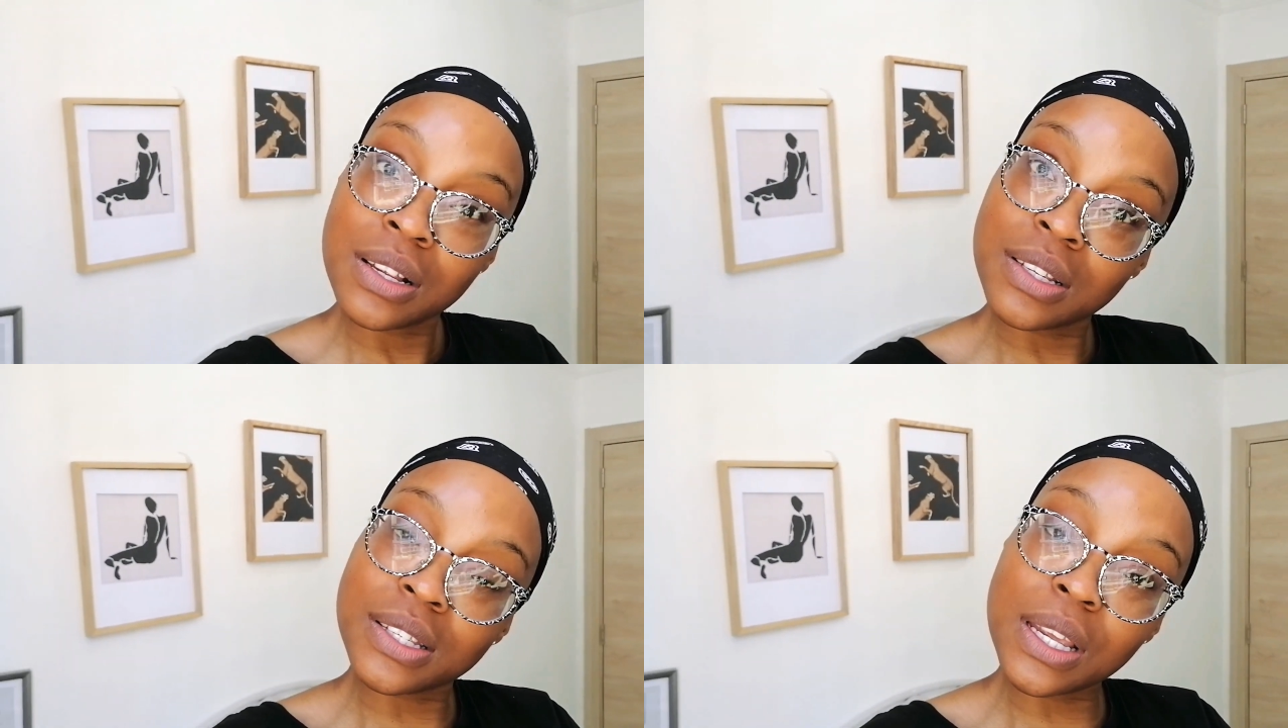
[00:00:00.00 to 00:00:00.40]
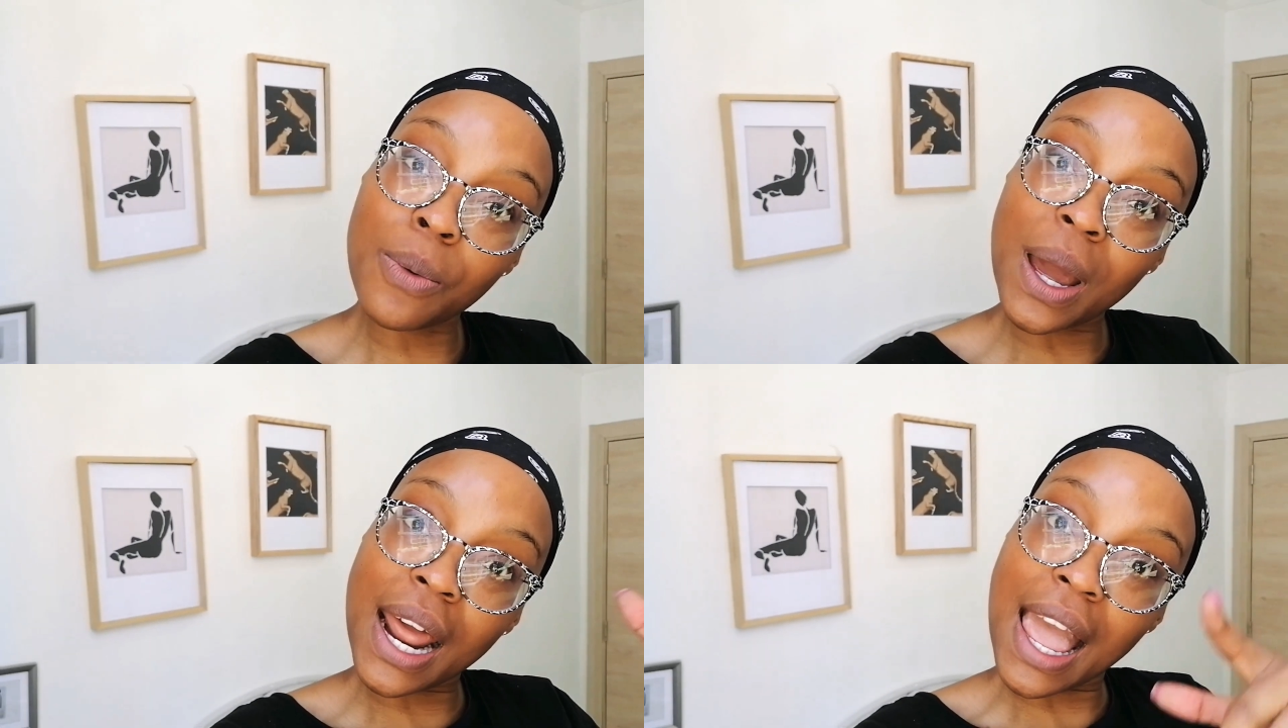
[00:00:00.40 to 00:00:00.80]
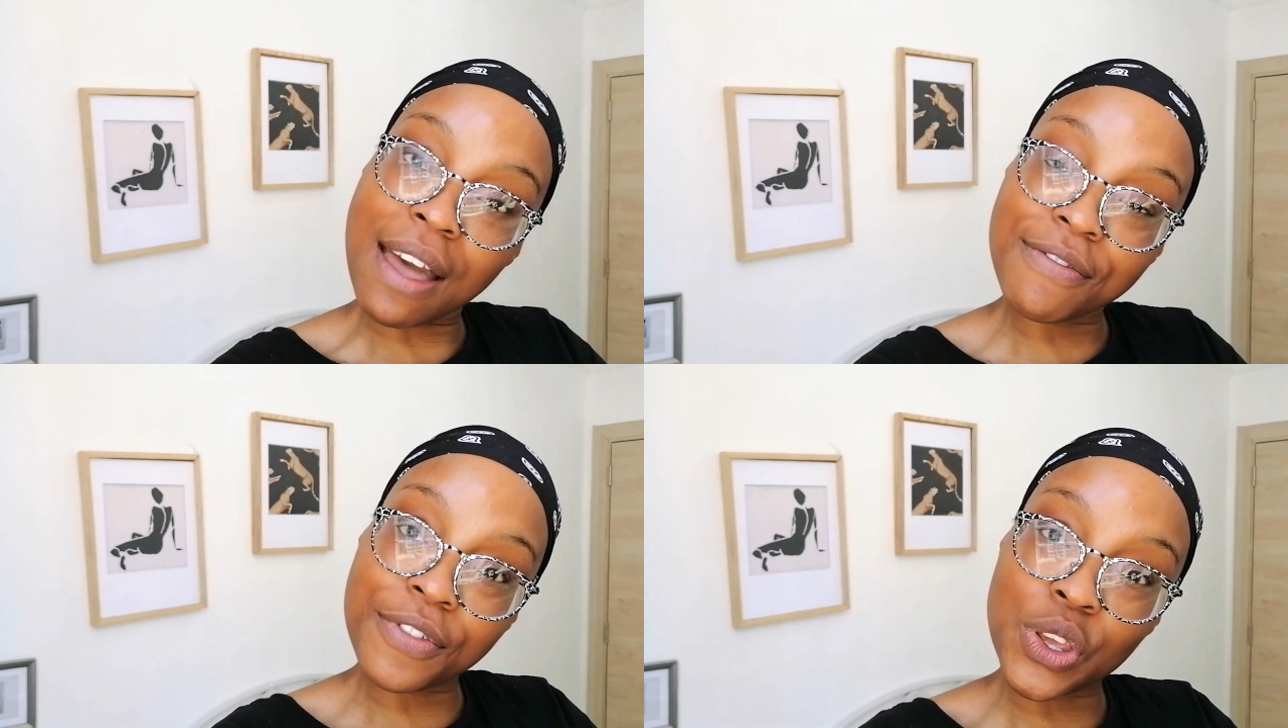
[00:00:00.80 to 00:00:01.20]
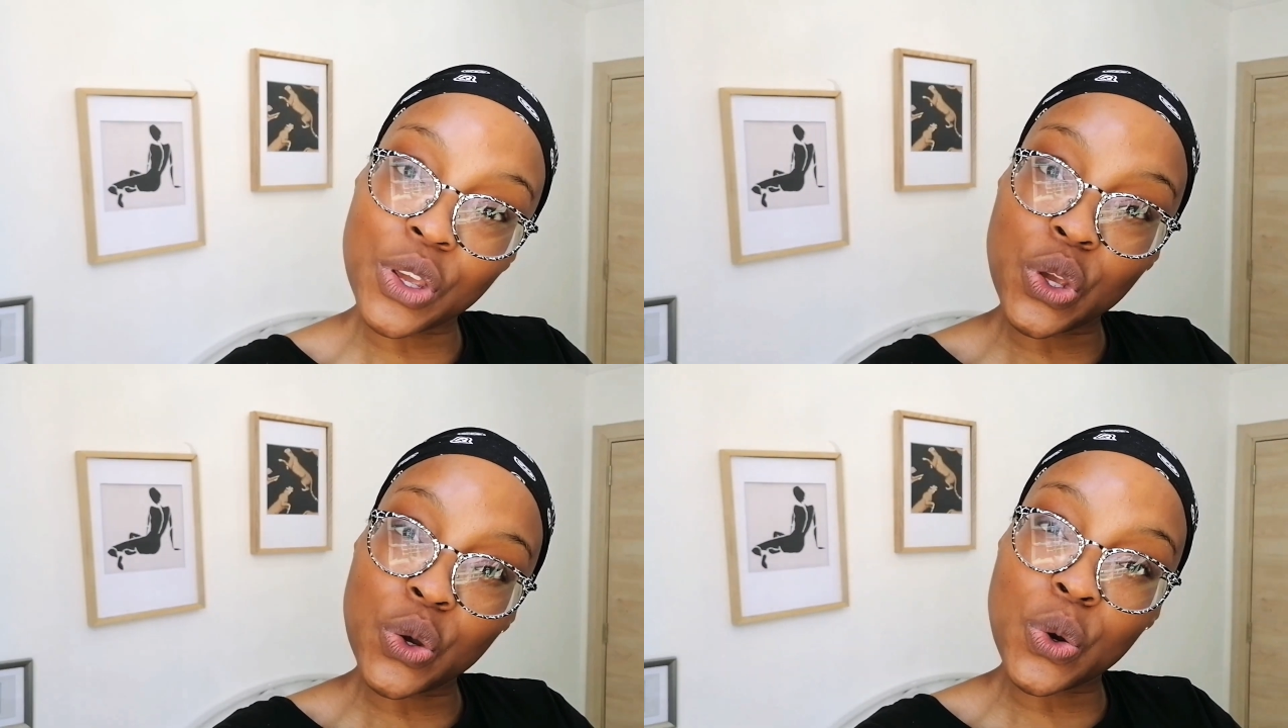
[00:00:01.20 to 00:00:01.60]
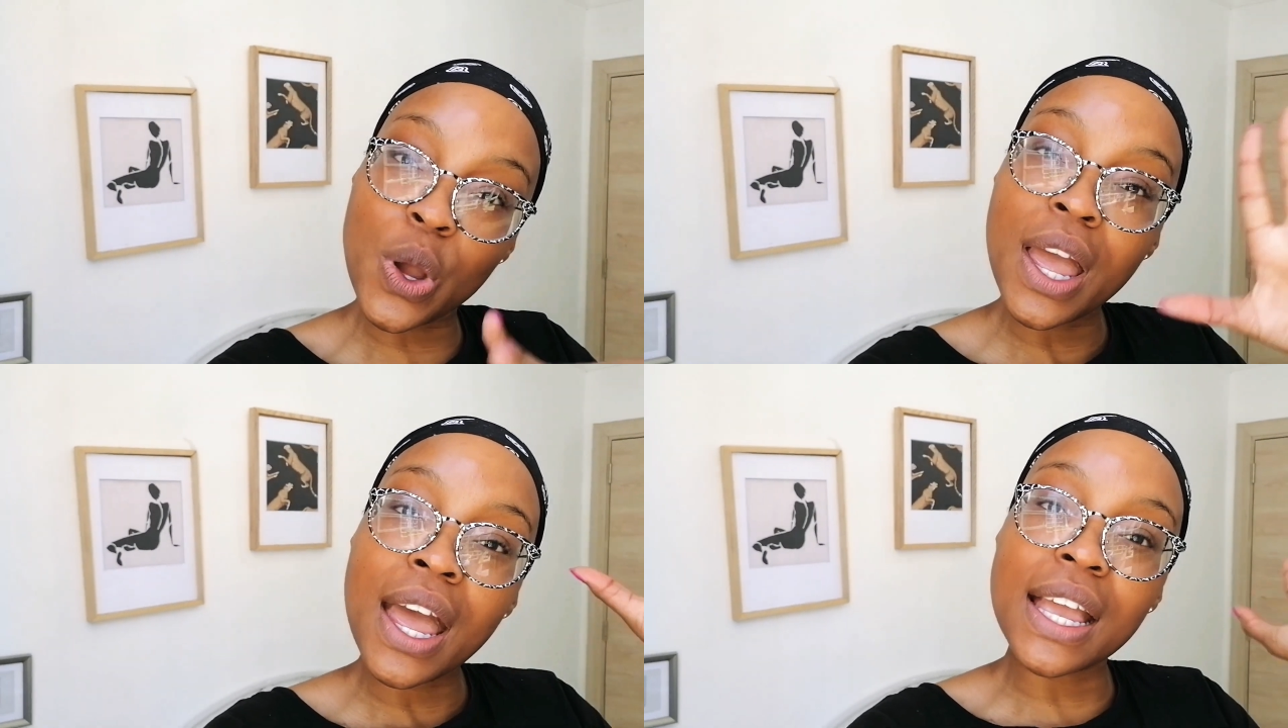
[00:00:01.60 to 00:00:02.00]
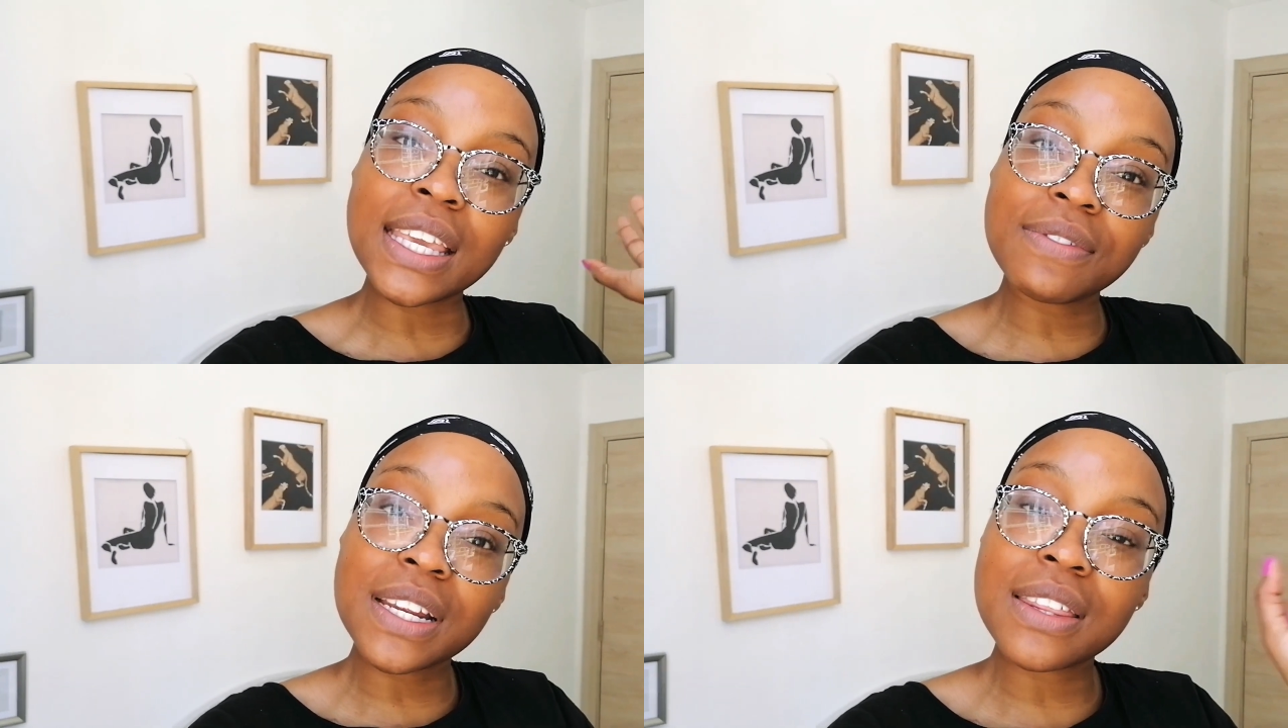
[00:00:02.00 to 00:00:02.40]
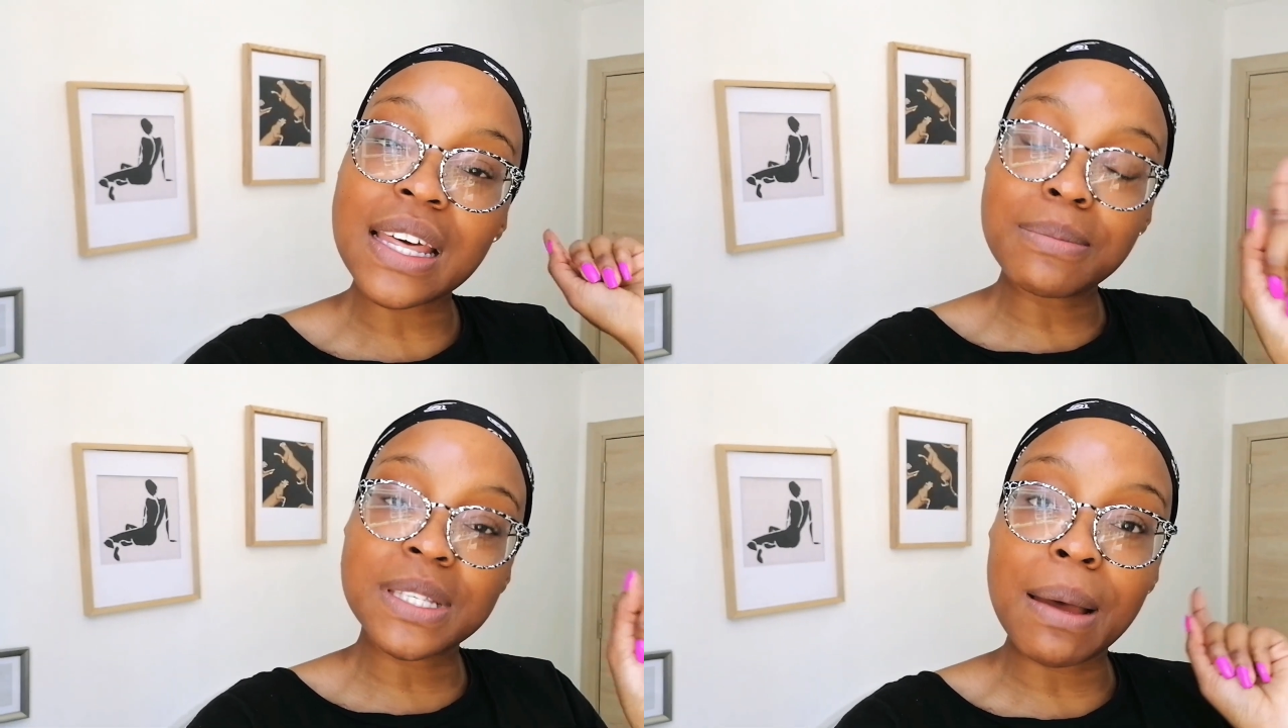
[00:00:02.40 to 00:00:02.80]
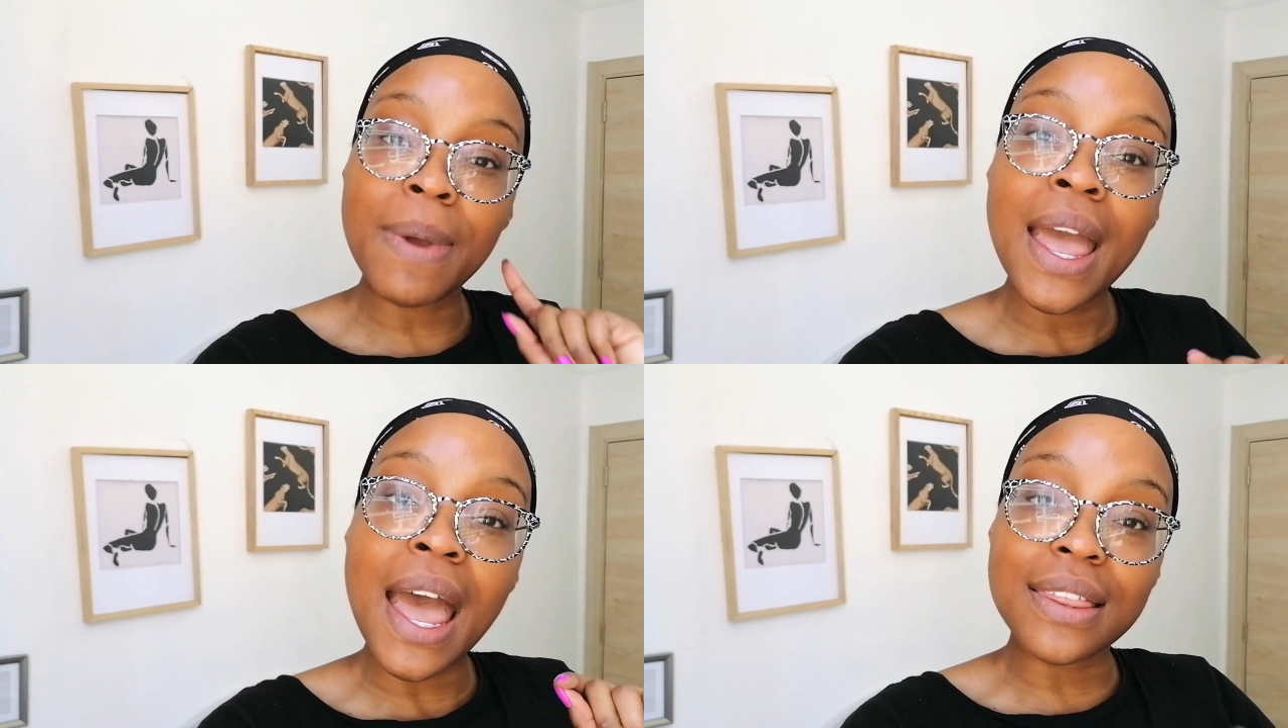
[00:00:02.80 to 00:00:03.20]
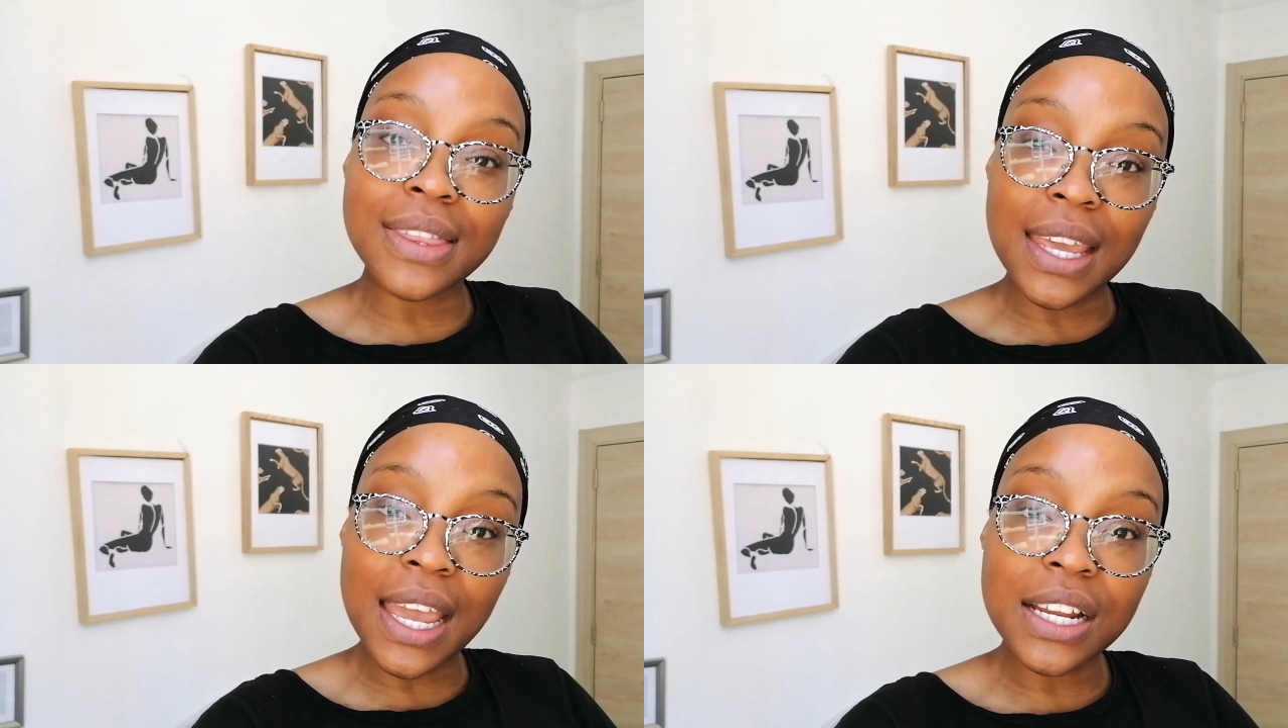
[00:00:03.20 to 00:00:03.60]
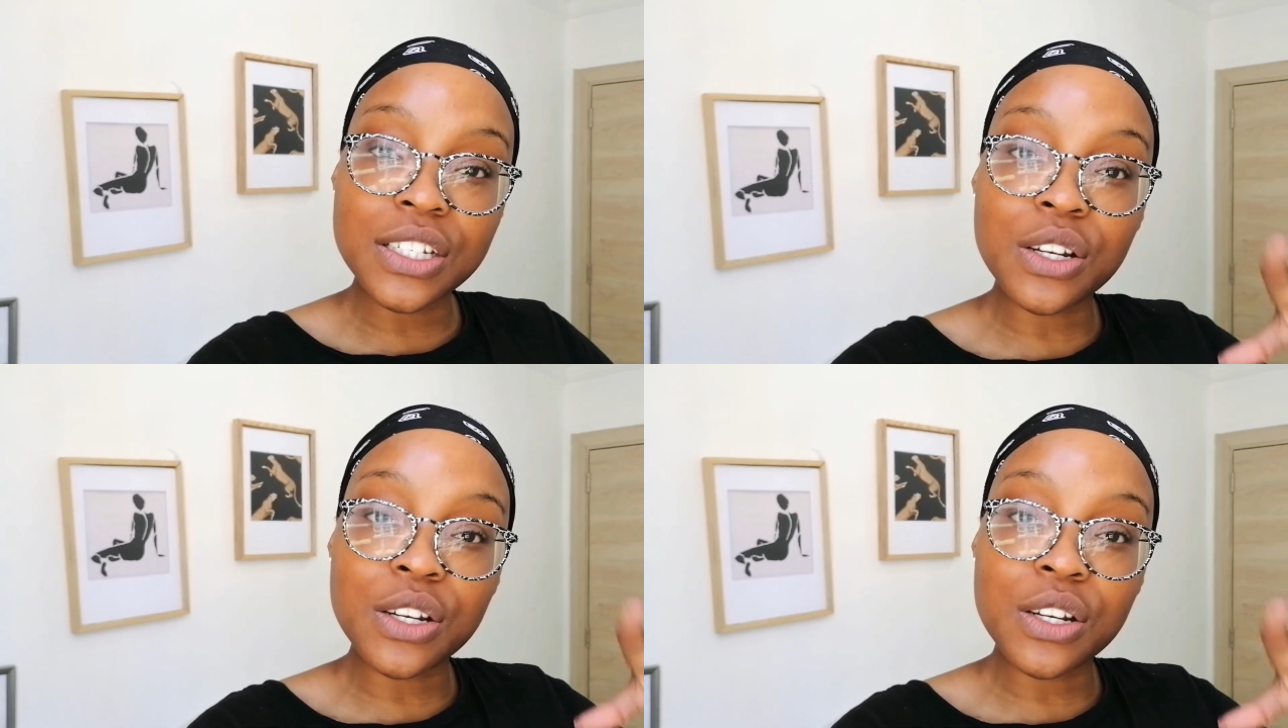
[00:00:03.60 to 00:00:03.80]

See what I have for you and give it a thumbs up at the end.